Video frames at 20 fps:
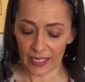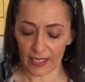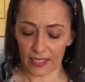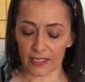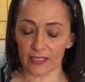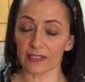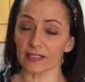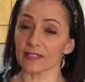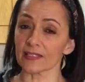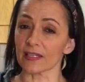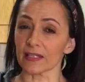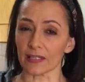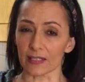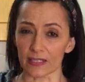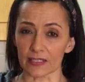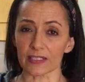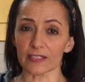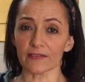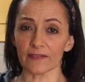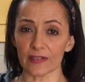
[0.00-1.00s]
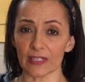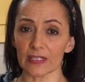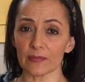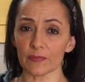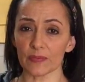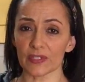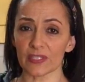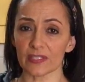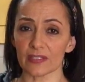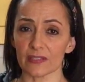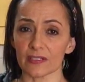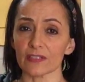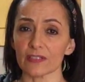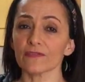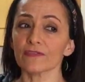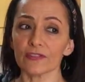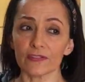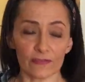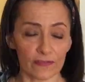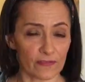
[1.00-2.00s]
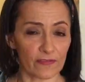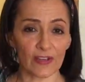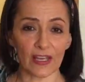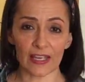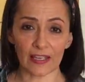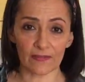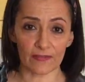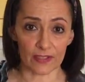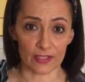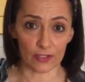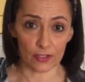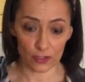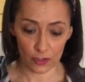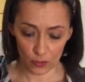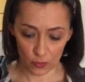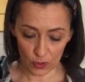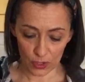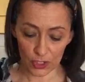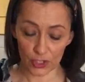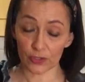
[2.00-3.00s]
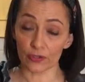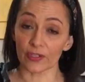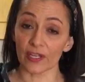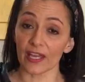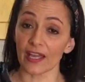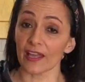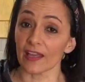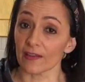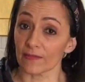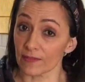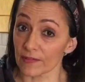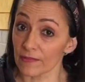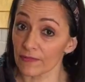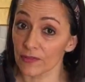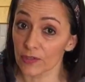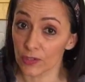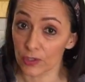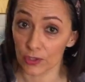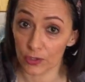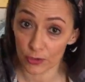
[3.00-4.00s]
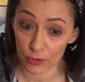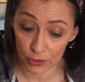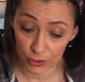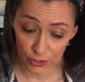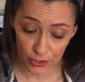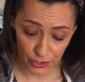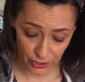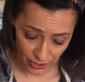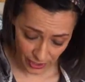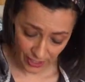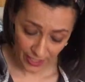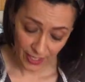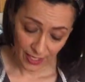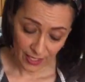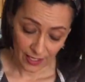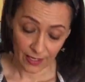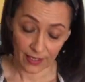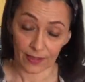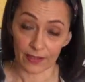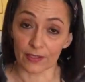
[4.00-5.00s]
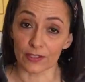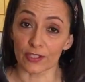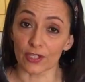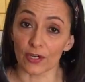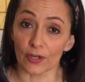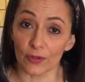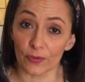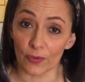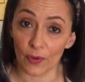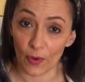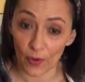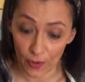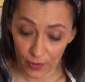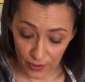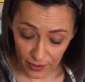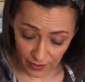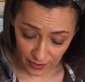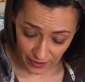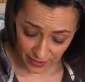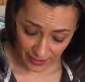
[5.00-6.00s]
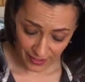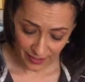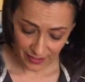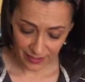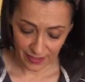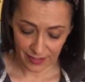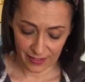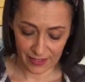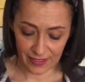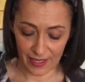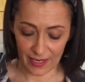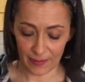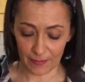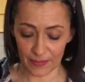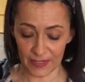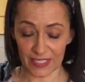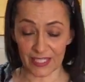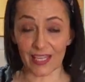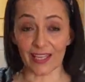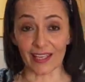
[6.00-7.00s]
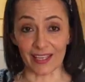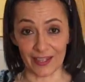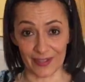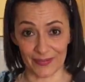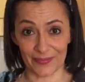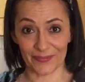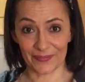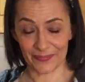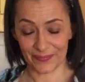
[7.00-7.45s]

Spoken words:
it develops different flavors to what you'd have if you used the dough on the same day.